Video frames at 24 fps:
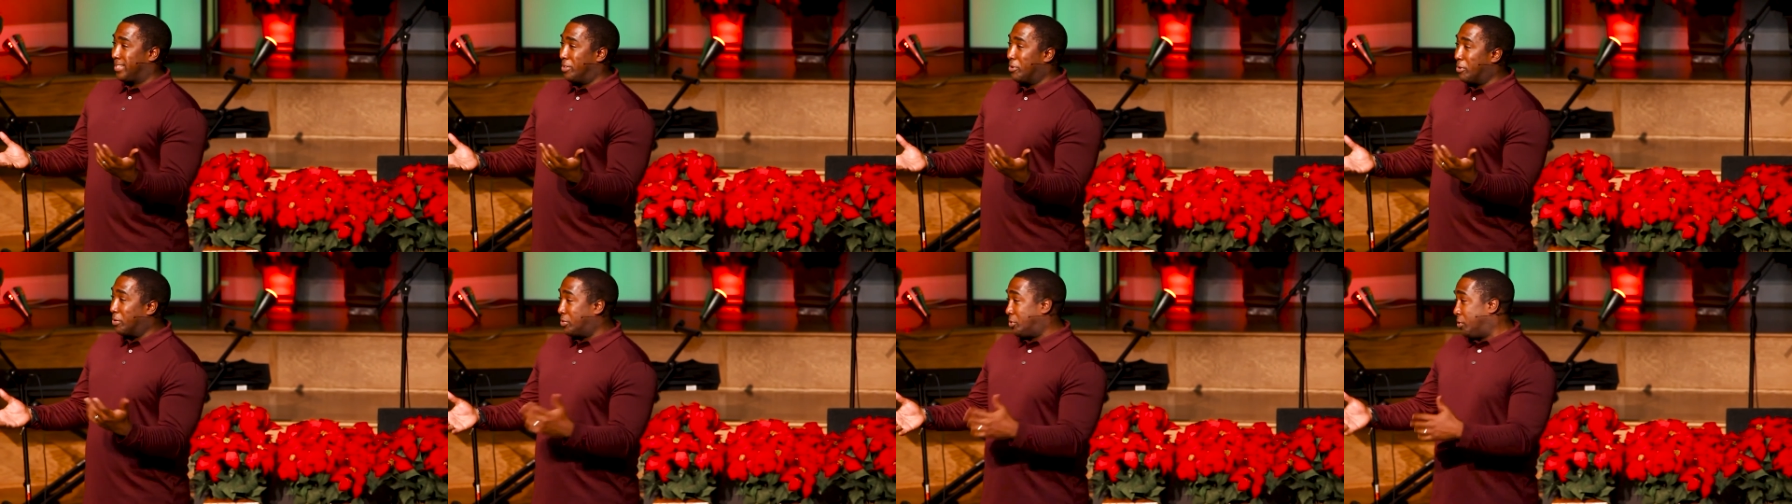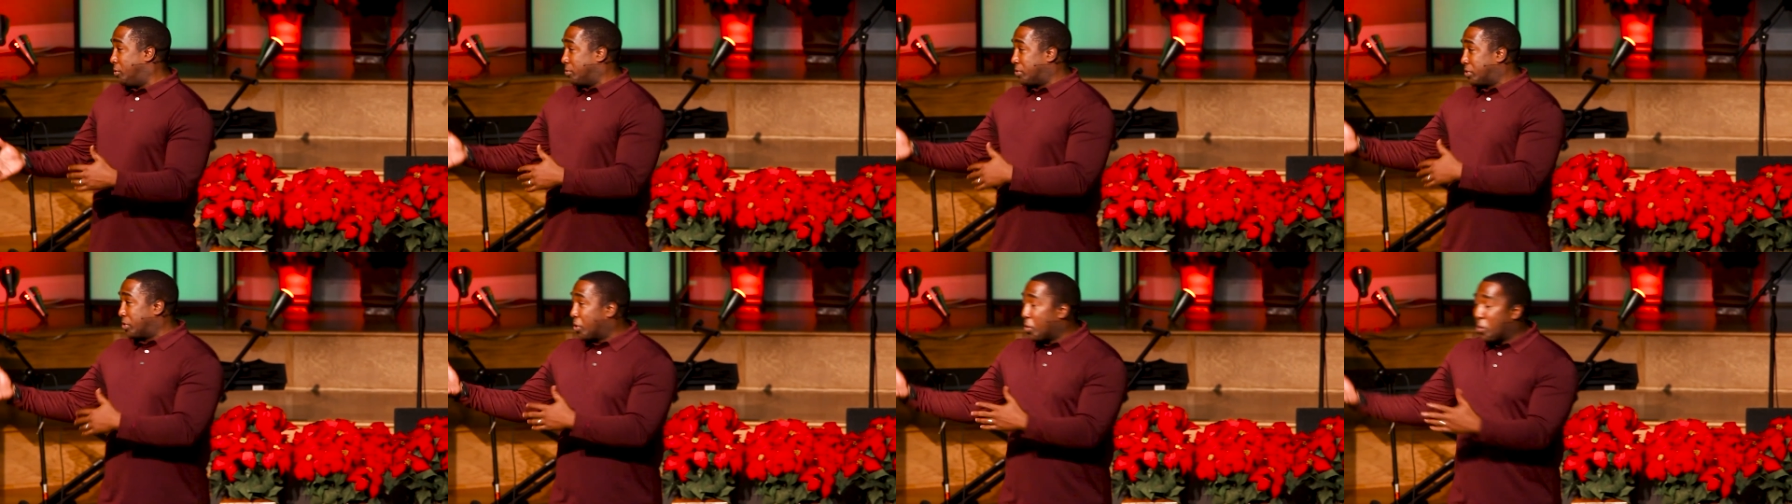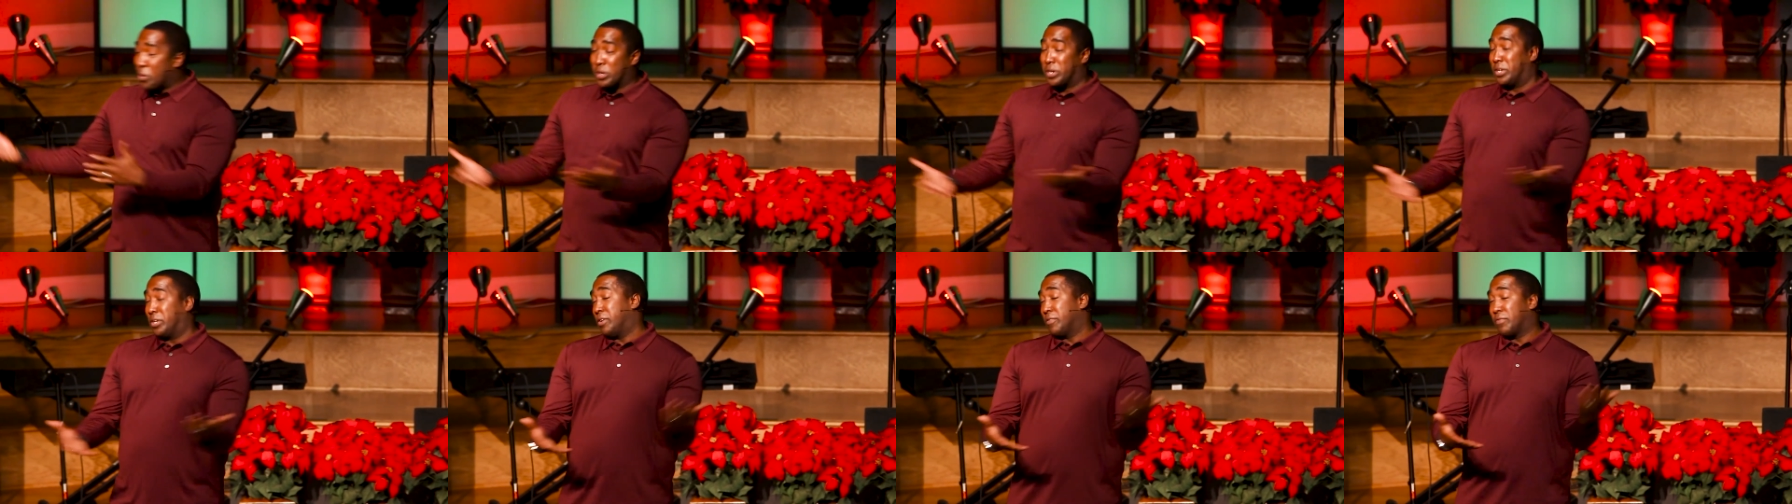You can choose to
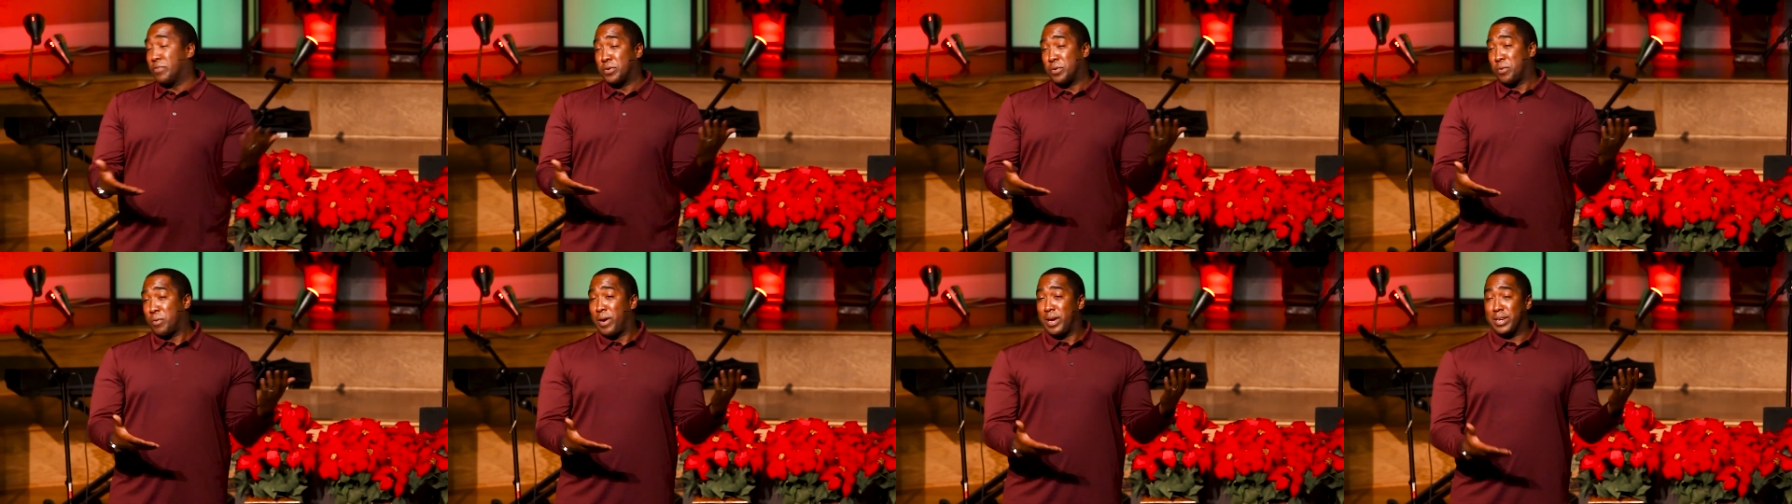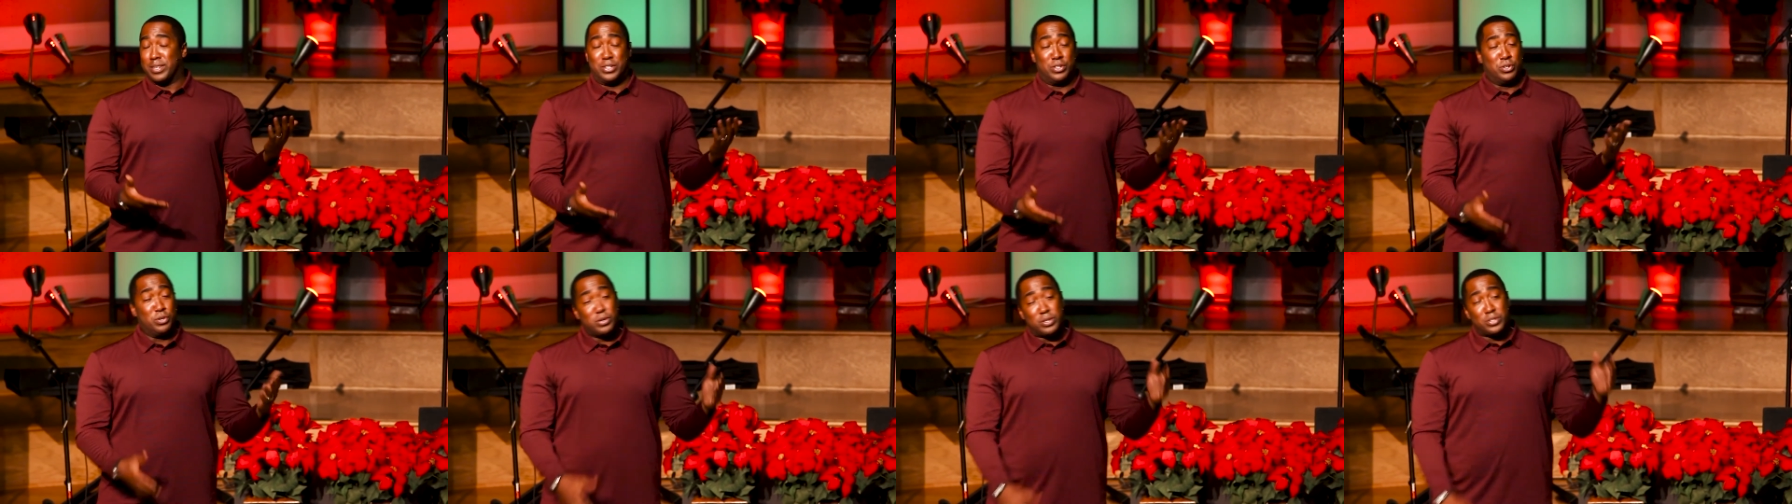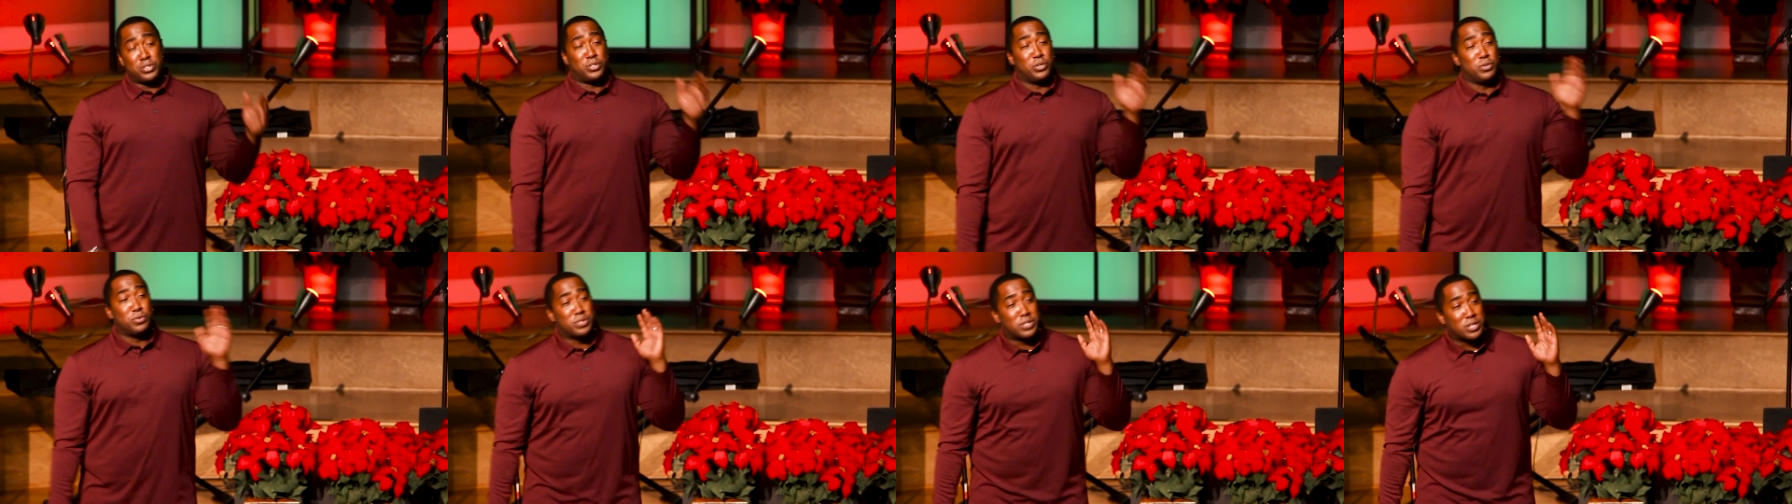go in a different direction. You
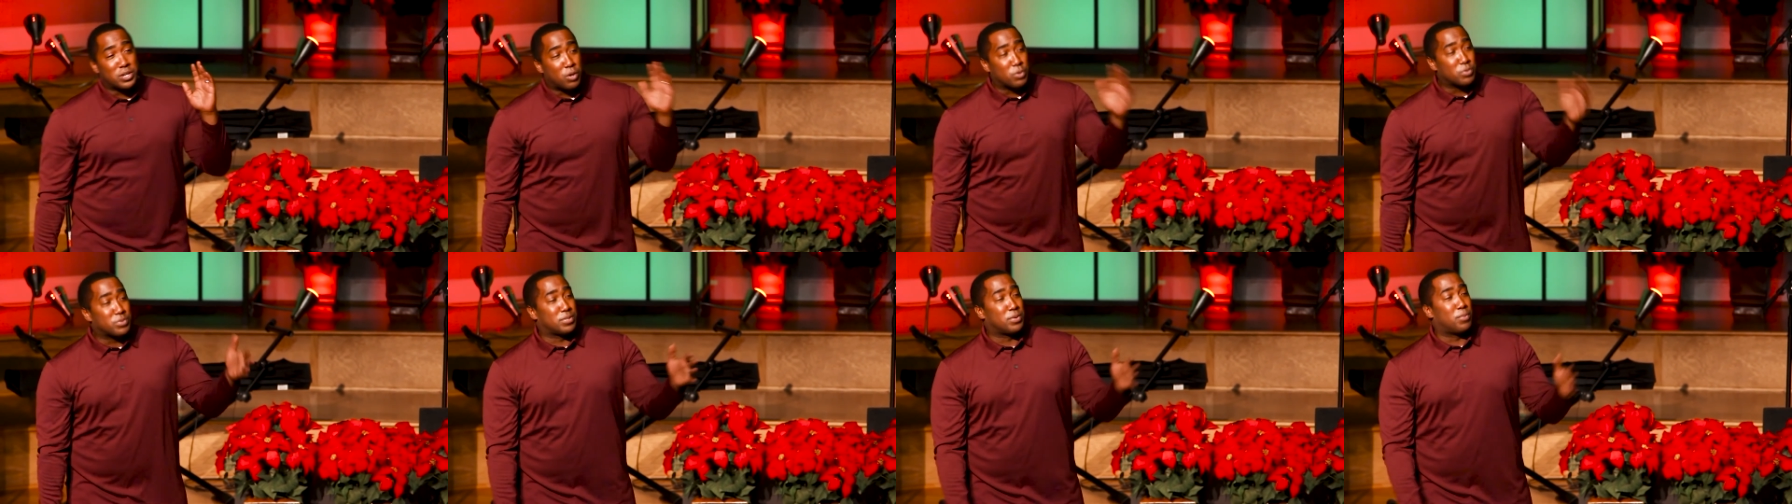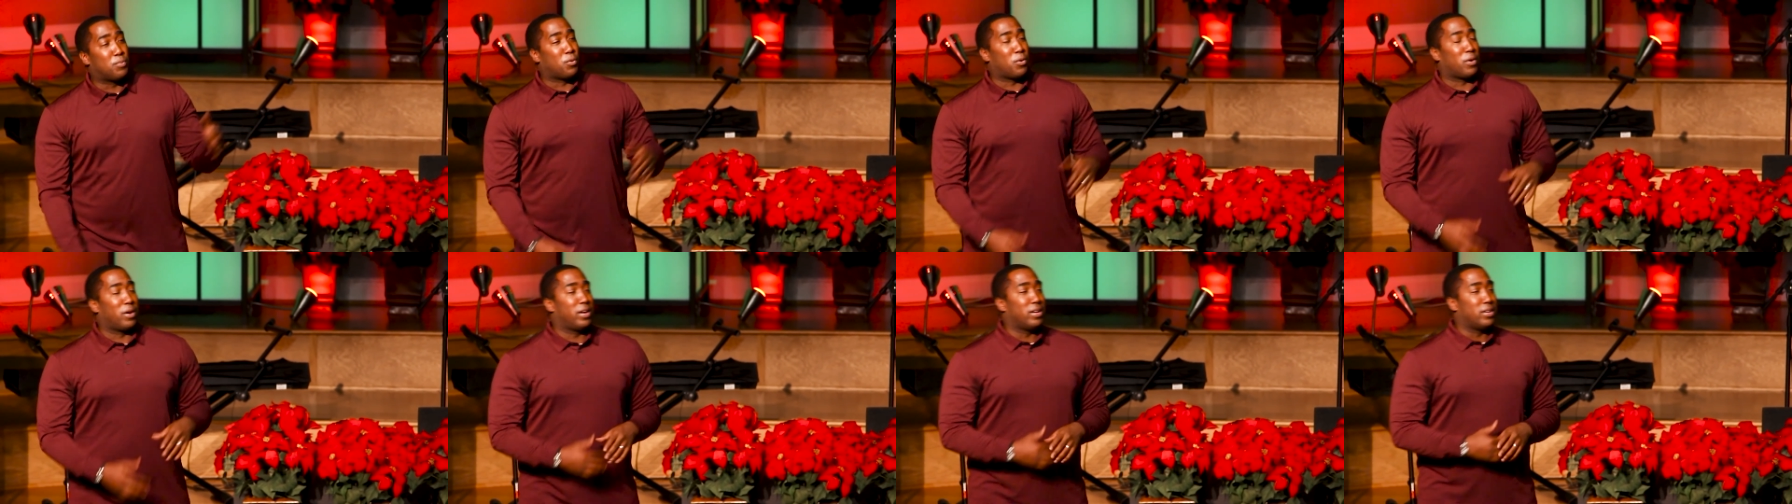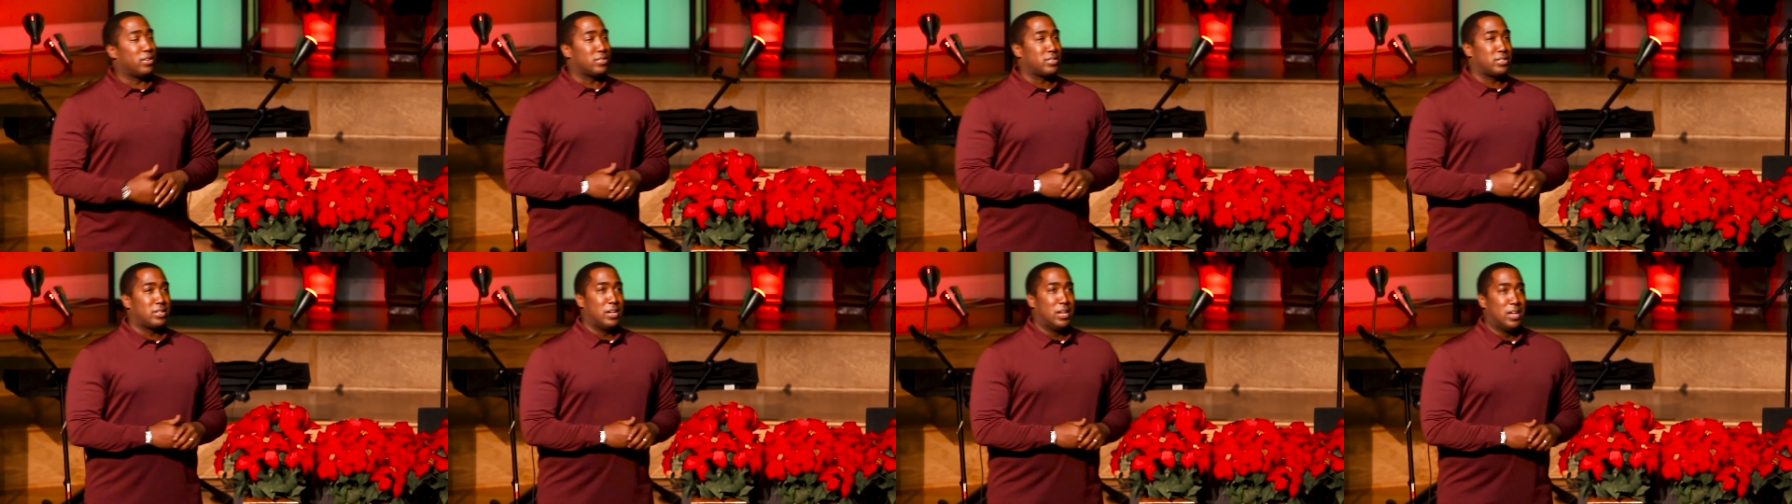can choose to go somewhere
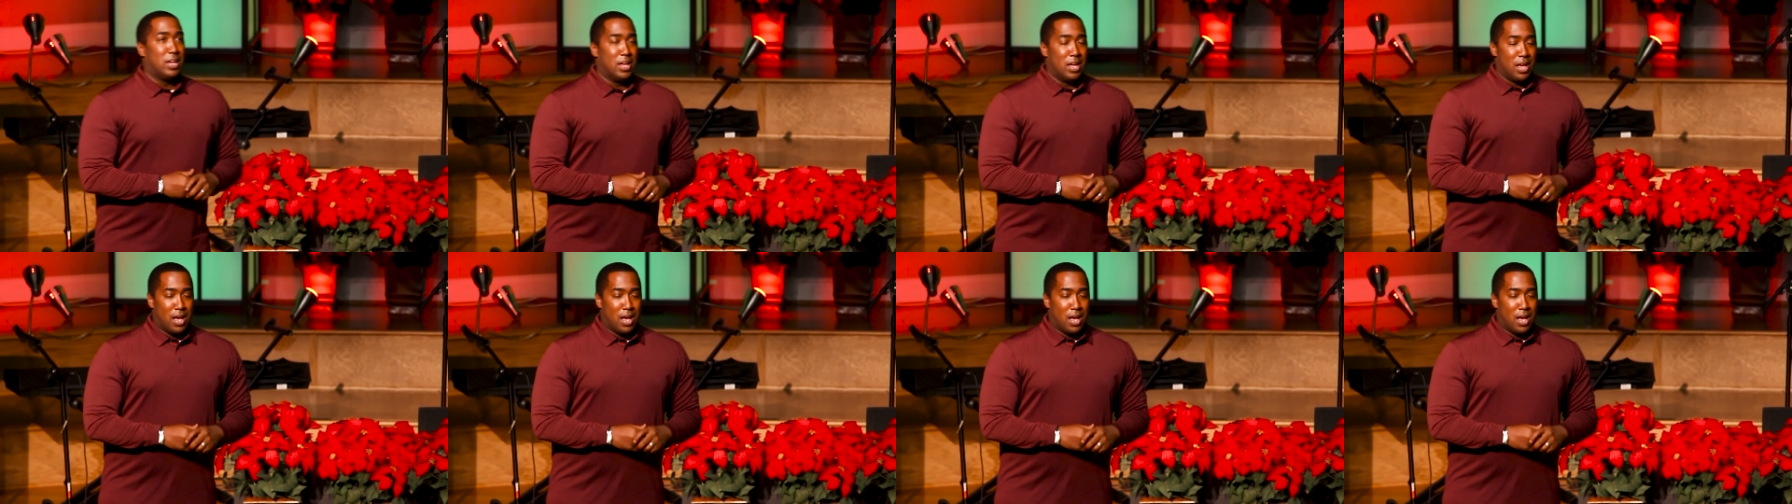else.